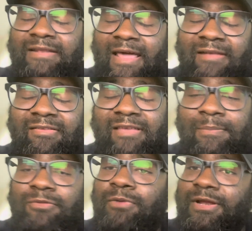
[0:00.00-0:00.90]
Dak's
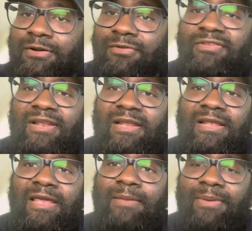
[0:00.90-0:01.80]
camp is waiting on CeeDee
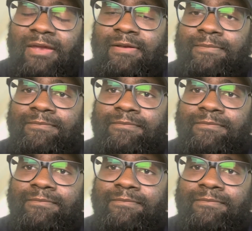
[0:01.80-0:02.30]
to get paid.